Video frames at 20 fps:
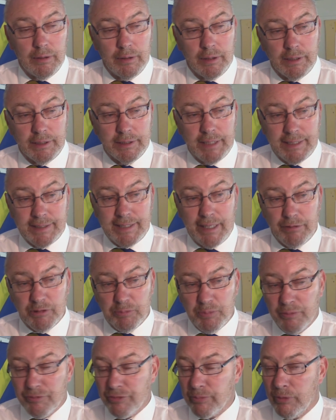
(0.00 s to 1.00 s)
And that's how it's
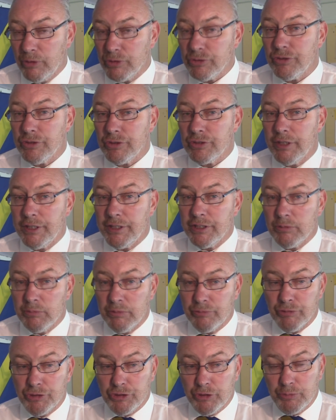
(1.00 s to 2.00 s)
been for most of the season.
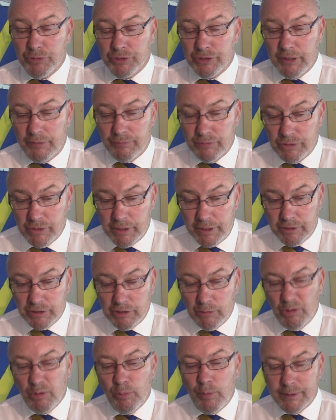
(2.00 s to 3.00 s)
With Richard was 17,
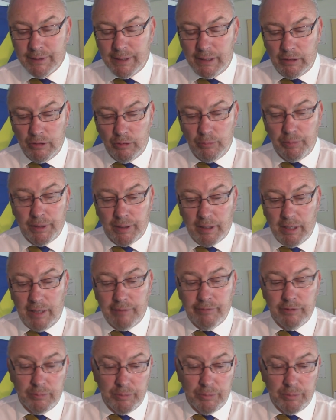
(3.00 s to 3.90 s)
so we always had a little bit of cover.